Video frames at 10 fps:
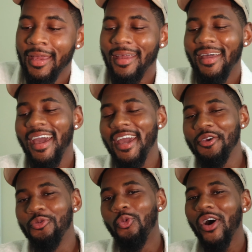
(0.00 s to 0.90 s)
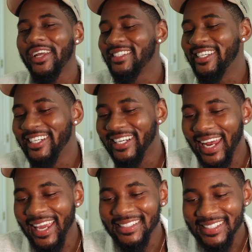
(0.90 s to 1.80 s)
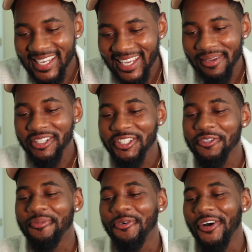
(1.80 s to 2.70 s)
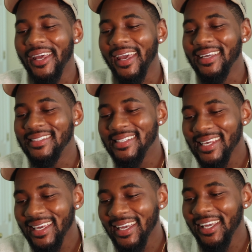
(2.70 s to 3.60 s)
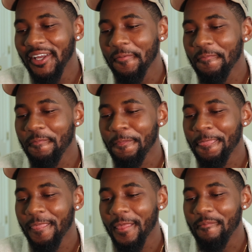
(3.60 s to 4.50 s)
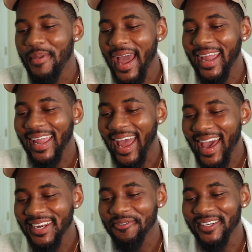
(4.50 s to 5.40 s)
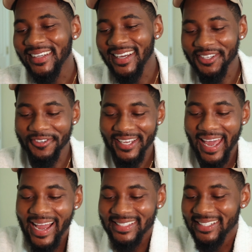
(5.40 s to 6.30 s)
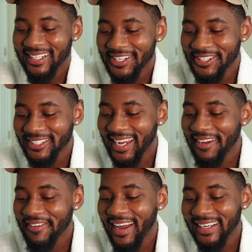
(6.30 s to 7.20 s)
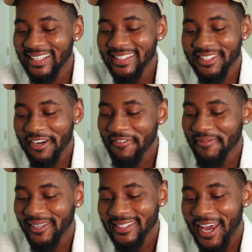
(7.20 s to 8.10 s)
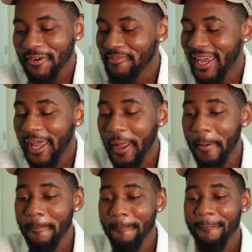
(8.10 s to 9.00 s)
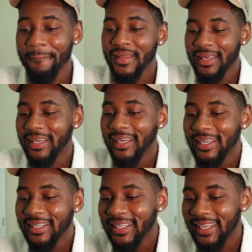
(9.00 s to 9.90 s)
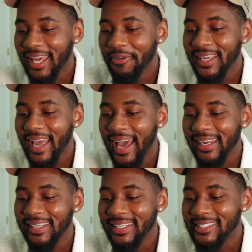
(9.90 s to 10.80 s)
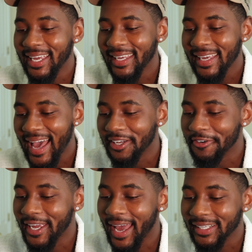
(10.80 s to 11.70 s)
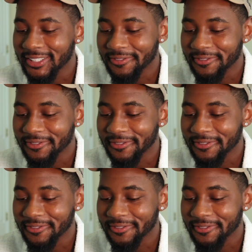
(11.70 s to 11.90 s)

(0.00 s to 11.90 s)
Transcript: Hey, what is good, A-Team? It's your boy A-T, back at it with another reaction, Coach. Now, if y'all couldn't tell from the title, man, today we got a DJ Khaled reaction.